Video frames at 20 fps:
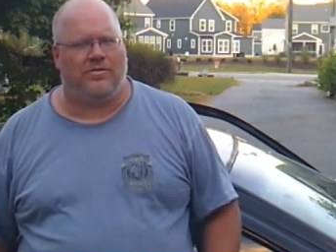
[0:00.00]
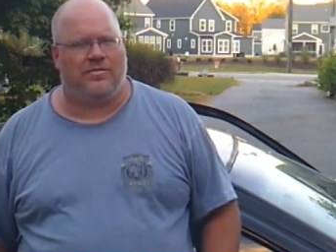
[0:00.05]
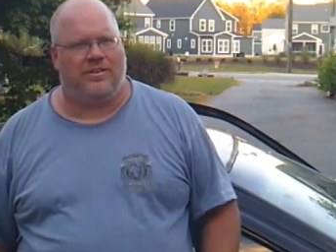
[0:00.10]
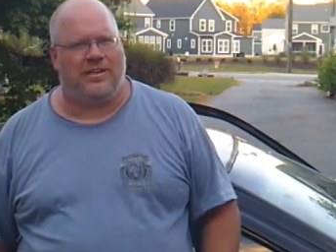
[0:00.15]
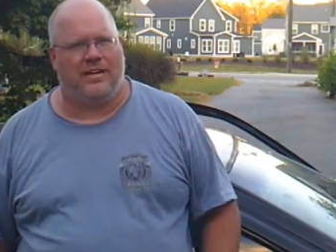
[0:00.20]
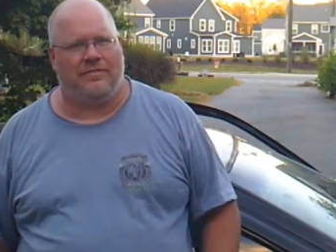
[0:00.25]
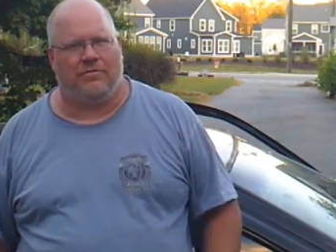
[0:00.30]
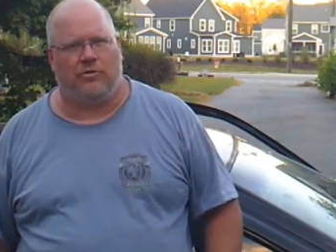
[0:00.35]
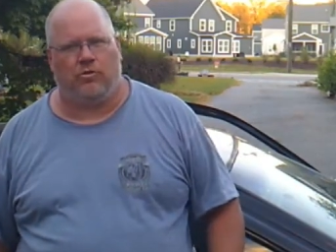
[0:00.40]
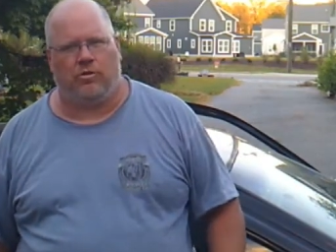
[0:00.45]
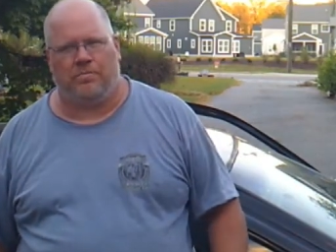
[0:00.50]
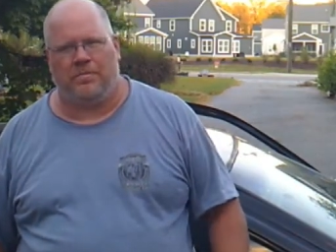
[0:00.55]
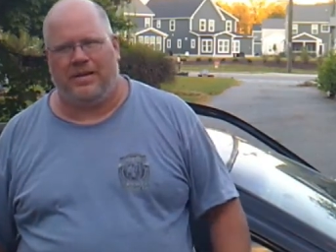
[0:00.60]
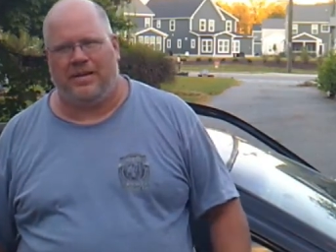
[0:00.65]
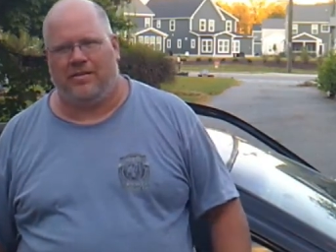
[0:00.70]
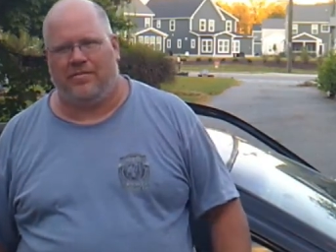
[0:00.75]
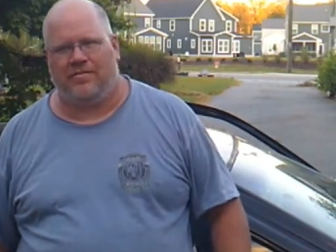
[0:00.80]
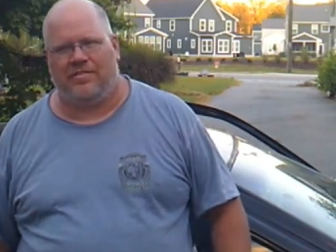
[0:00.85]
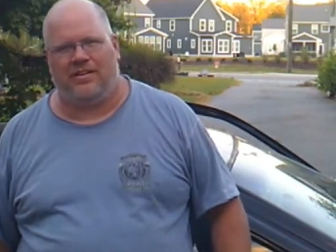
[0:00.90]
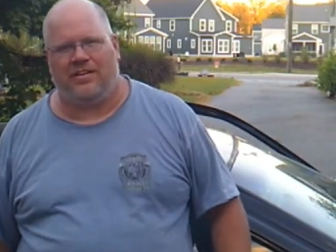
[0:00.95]
take the door
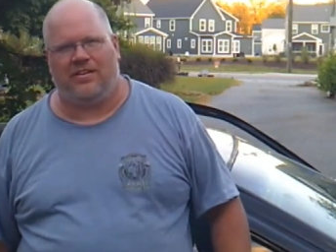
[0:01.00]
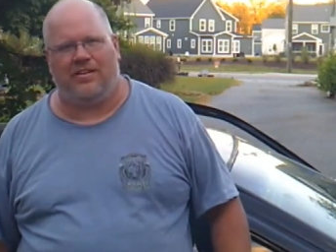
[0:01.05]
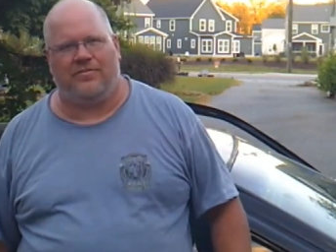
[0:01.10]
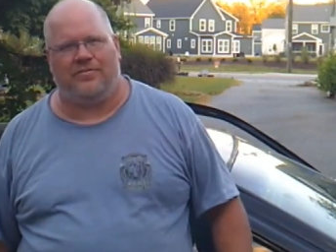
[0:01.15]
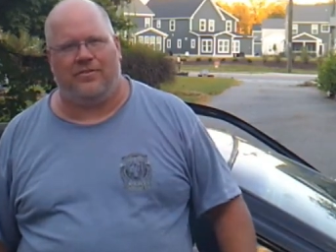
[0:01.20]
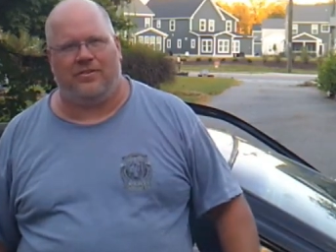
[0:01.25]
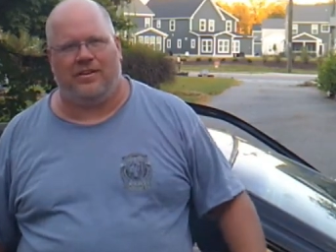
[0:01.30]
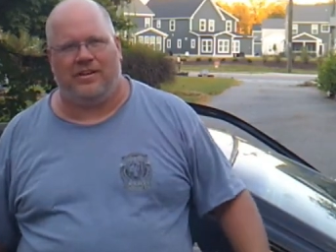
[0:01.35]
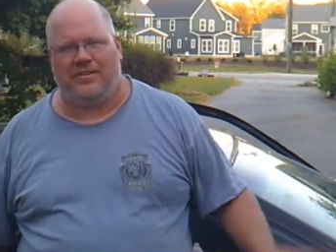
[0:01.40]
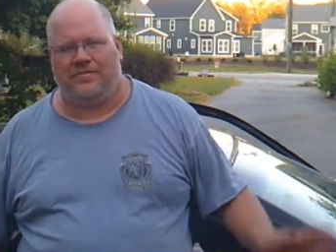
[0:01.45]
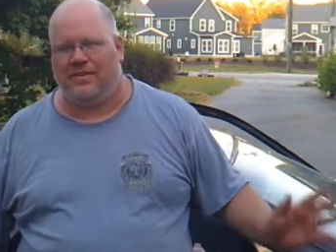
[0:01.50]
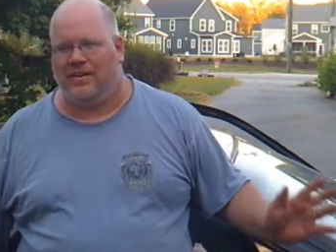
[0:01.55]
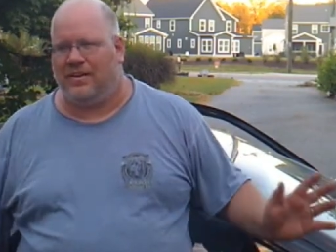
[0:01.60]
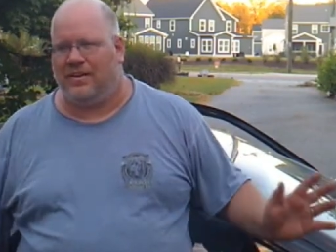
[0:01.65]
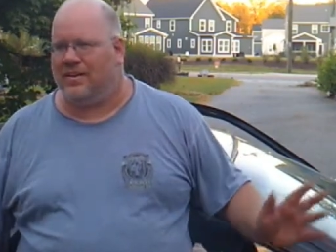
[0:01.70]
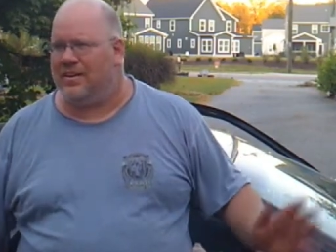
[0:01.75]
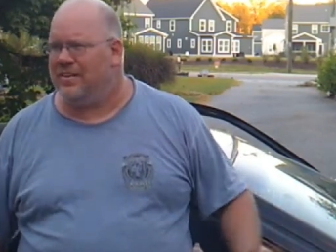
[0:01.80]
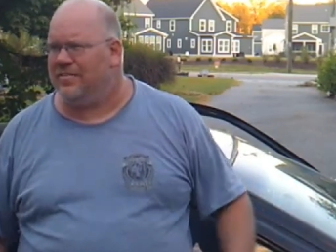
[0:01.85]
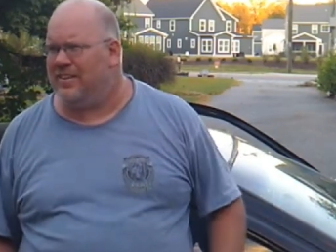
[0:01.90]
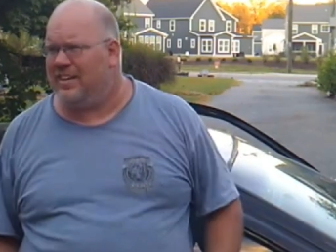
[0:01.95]
panels off, or anything
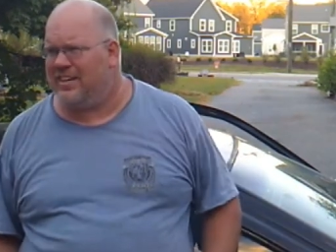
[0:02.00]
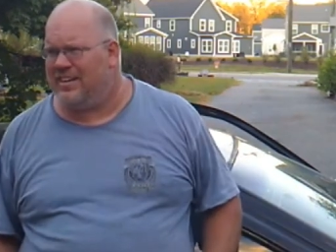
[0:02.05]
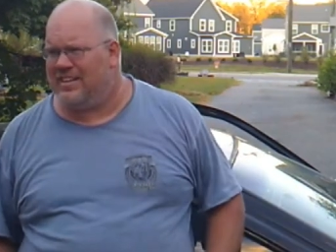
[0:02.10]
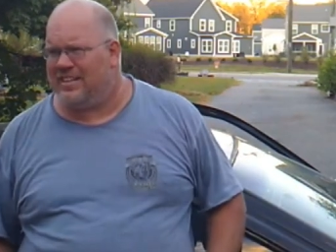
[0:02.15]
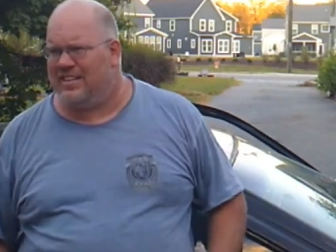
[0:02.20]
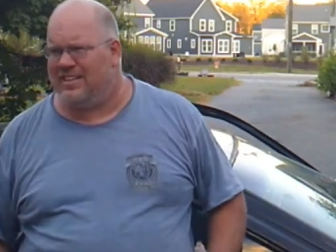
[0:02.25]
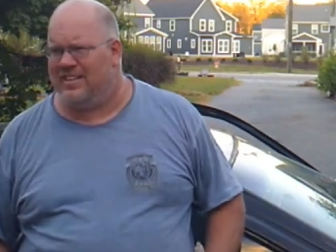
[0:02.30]
like that.